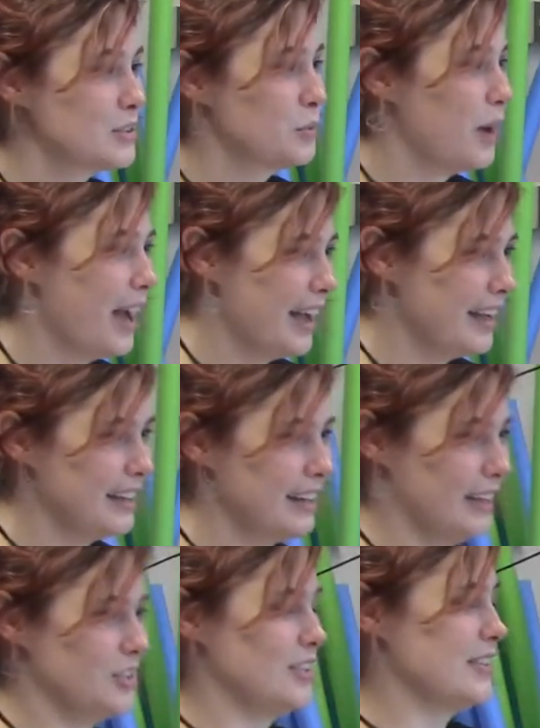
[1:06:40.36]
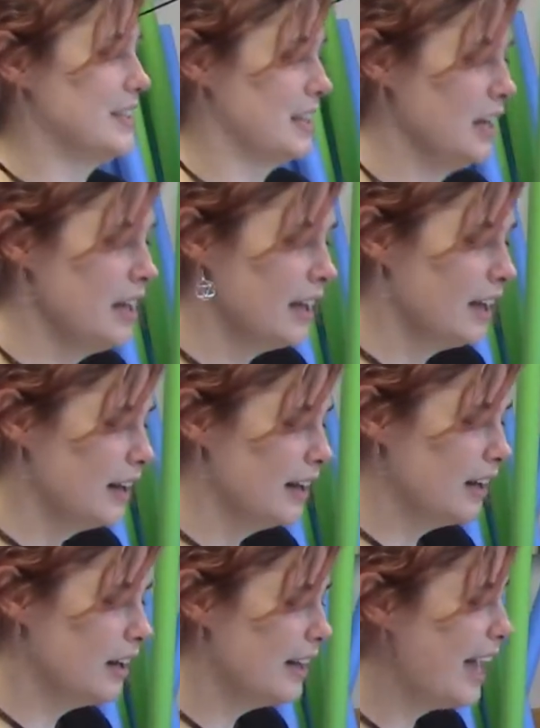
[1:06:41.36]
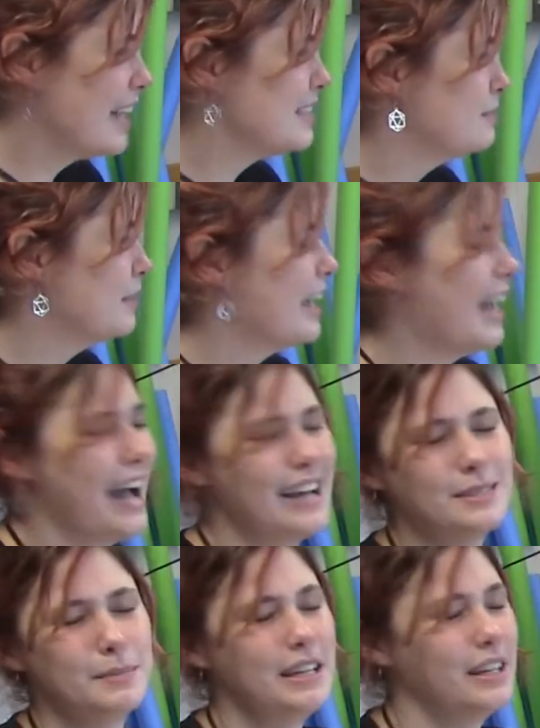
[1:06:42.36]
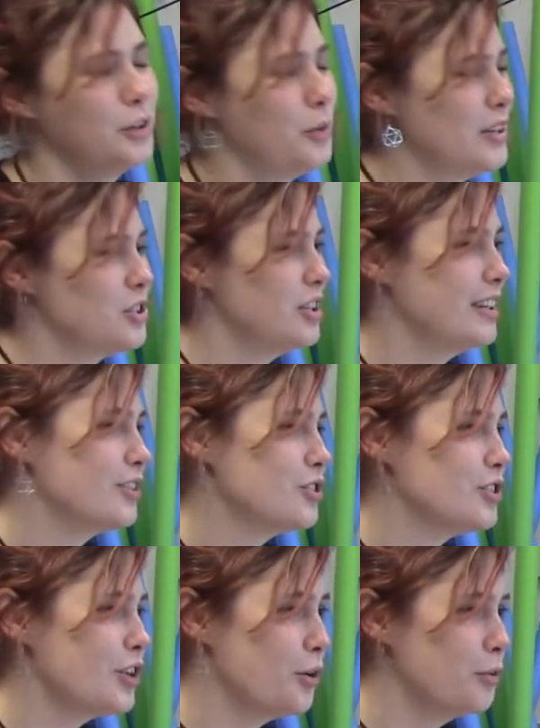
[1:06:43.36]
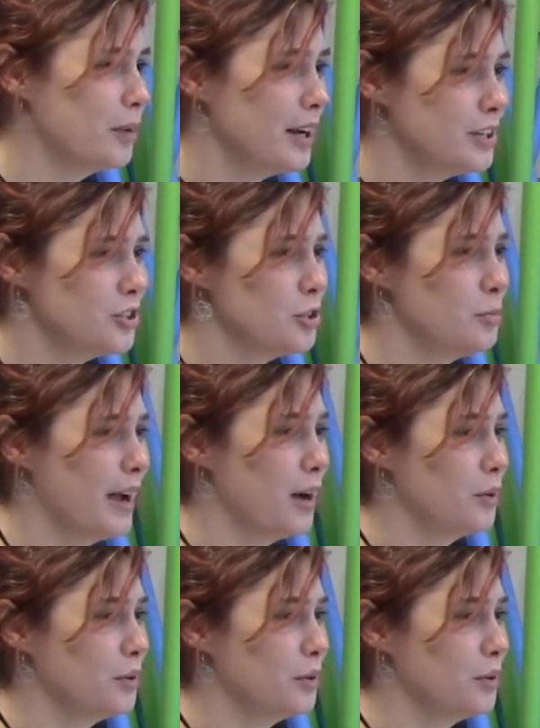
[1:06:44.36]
away, and I just. It has me questioning so much about,